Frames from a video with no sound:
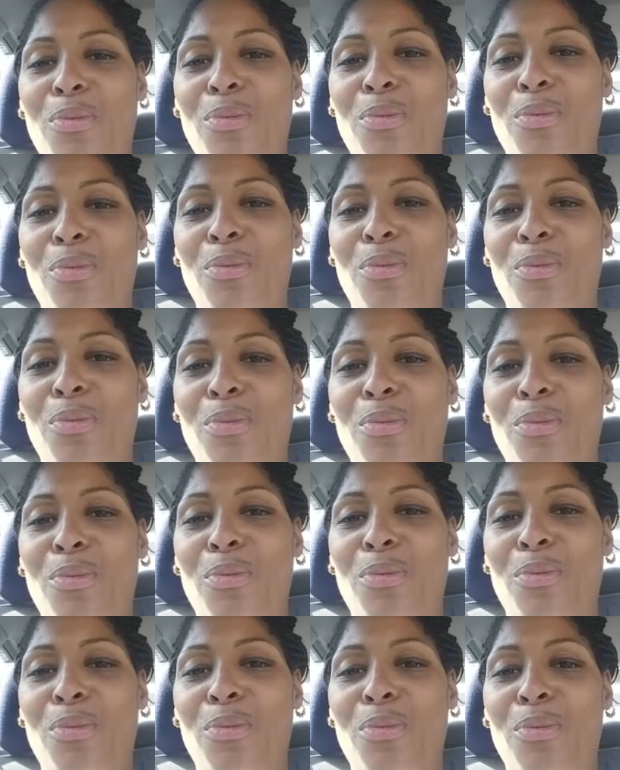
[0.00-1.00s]
talking
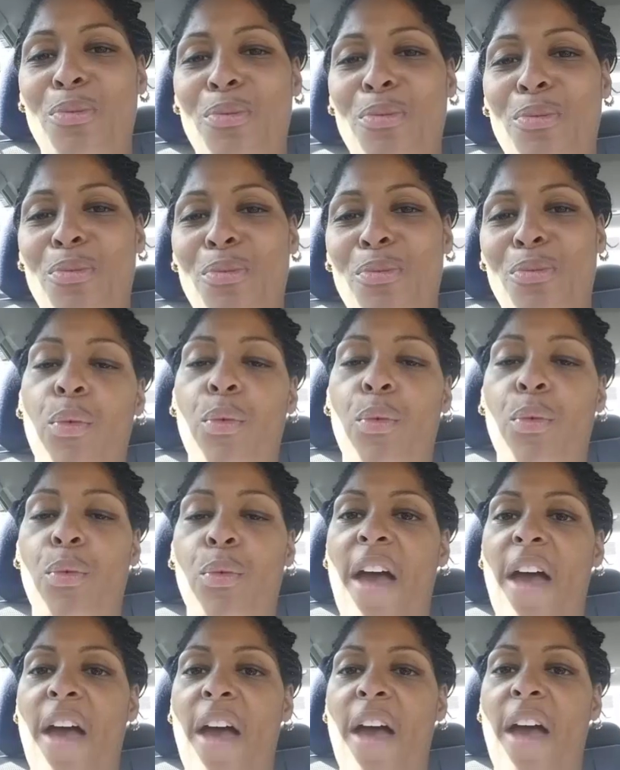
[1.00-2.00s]
about
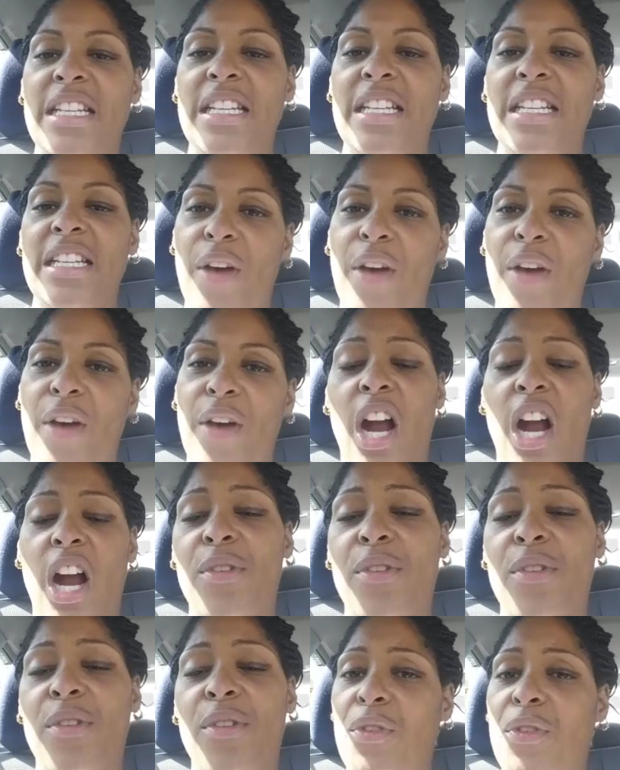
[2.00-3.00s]
necessarily social
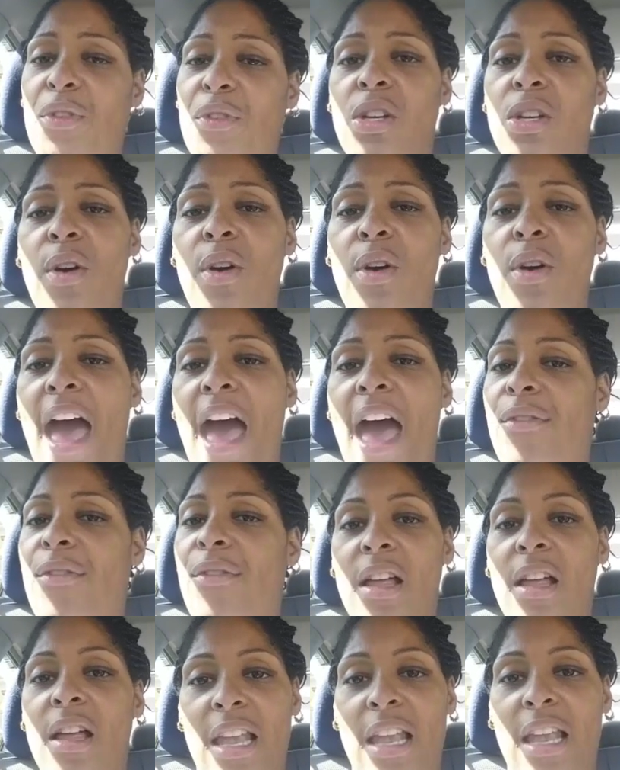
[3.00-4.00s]
media
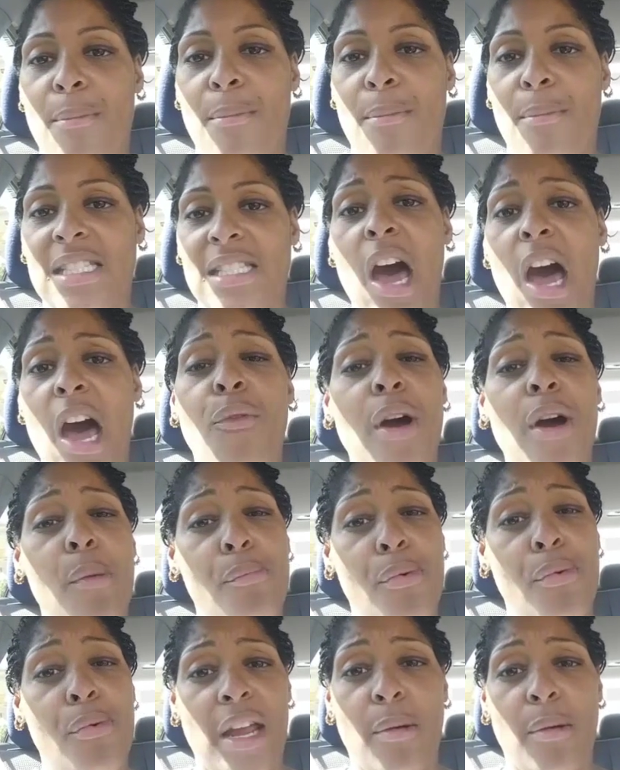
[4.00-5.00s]
engagement, but when you do
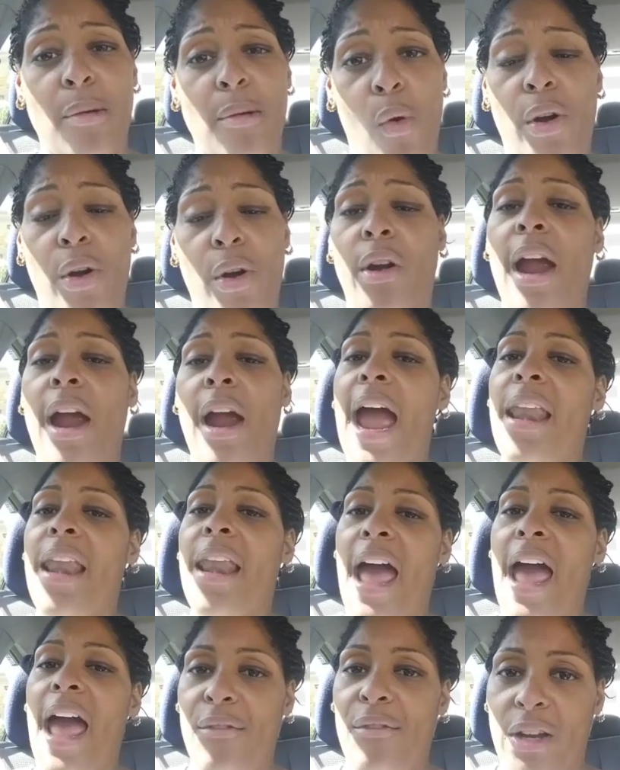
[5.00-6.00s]
face-to-face service, you do
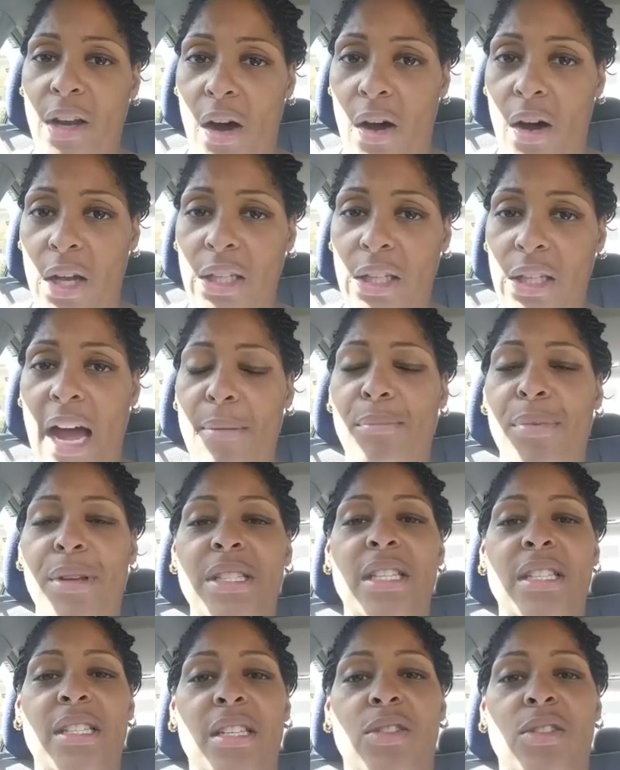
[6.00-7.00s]
have brick and mortar
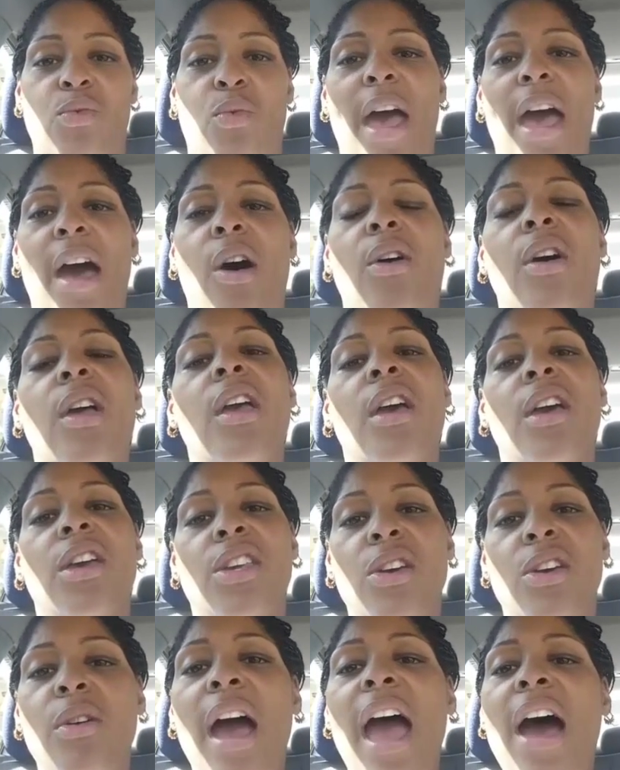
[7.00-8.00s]
online as well.
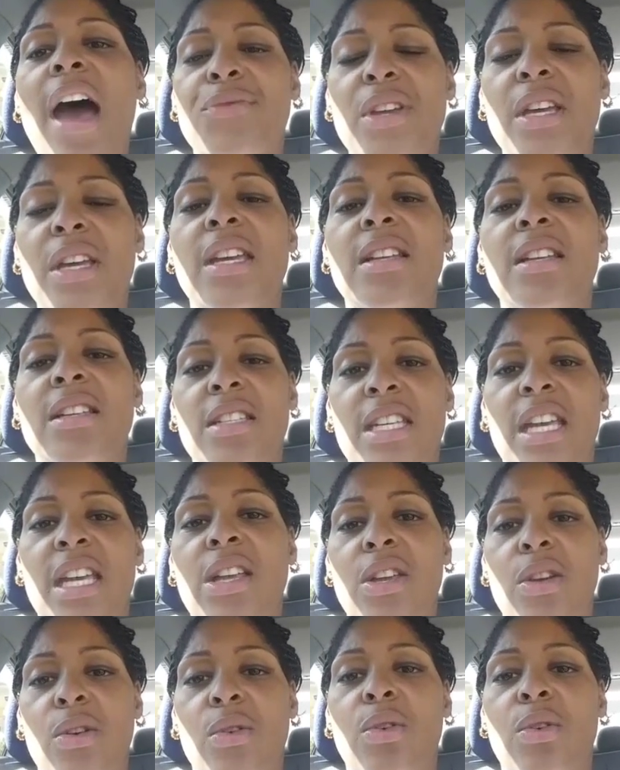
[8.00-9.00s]
You have to
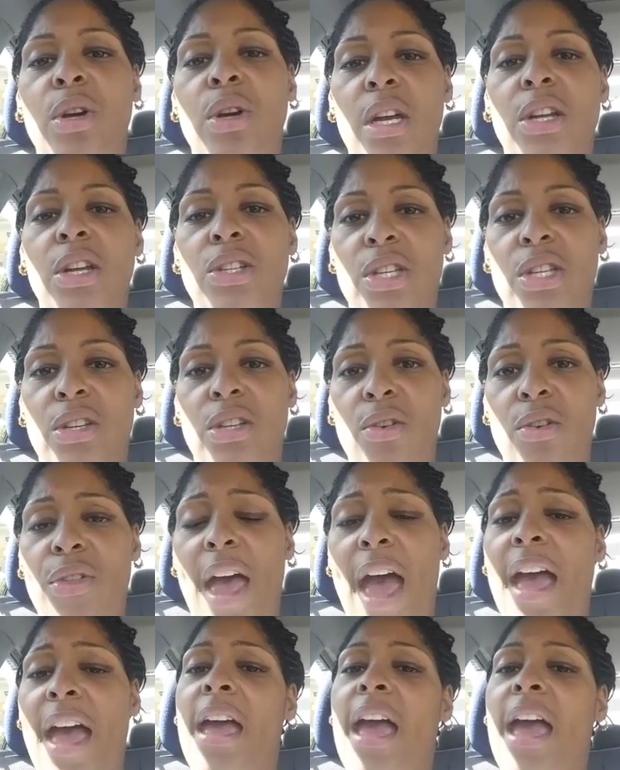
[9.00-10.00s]
continue to do
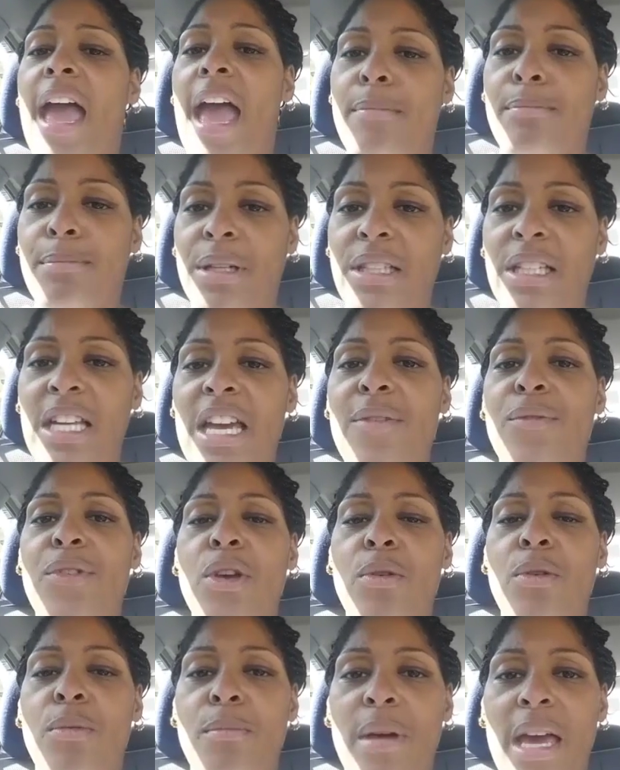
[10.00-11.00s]
that. And believe
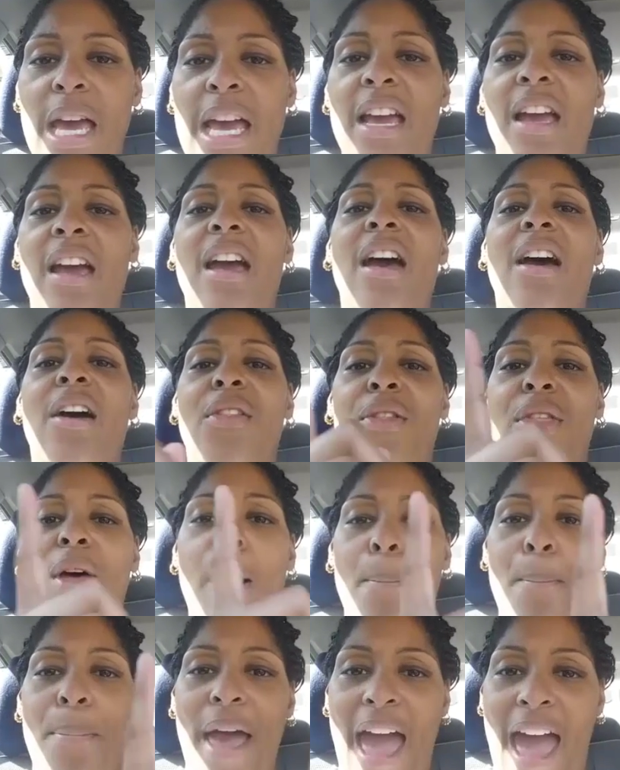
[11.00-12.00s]
you me,
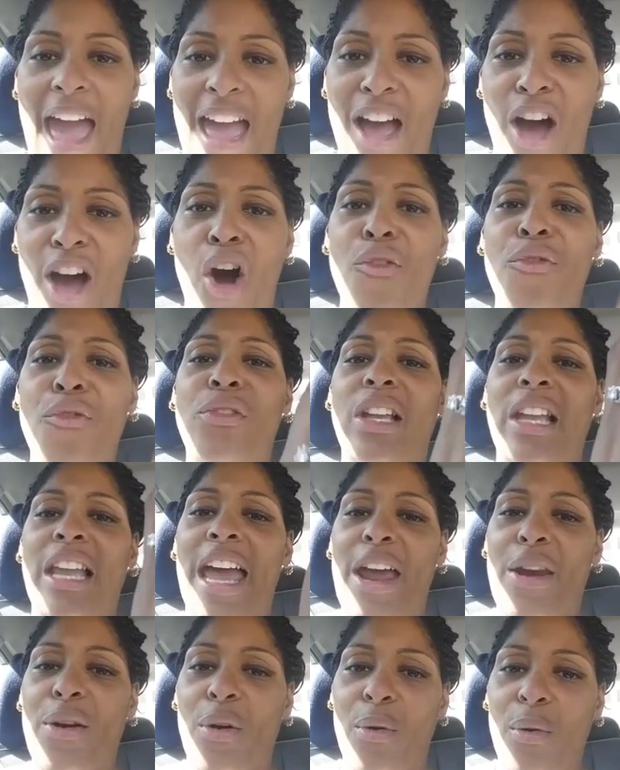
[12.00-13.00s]
the payoff
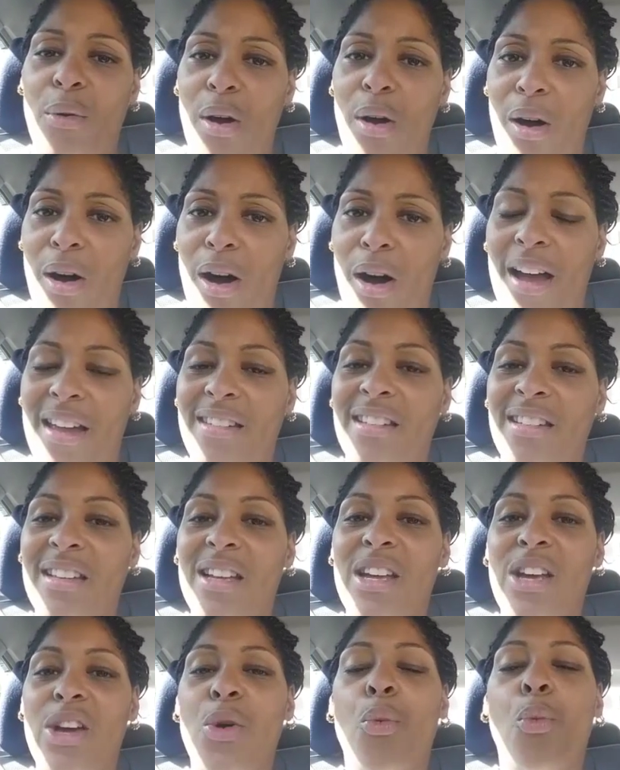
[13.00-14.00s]
later on
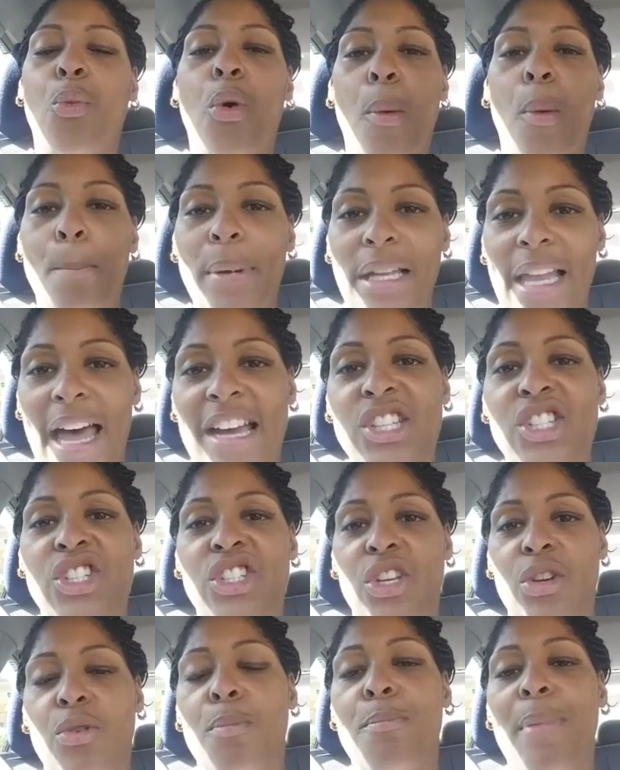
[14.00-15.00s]
will
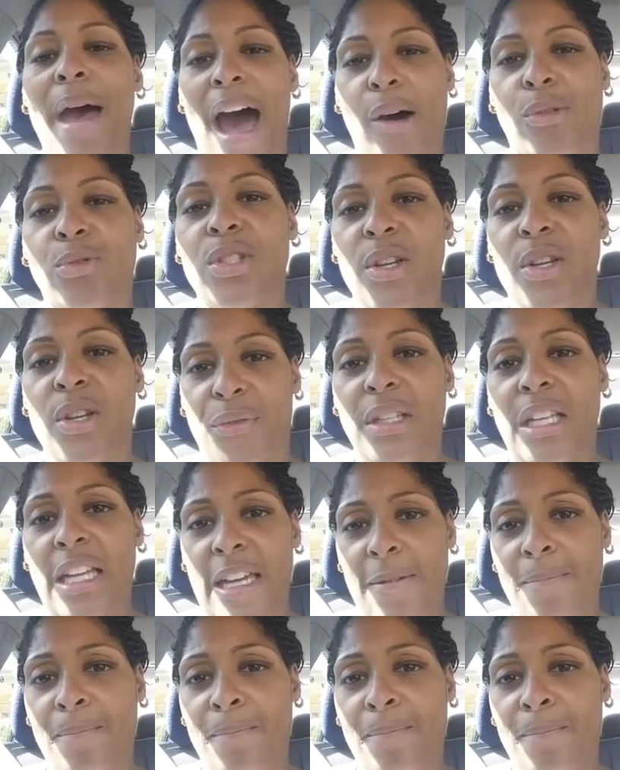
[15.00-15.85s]
bless you bountifully.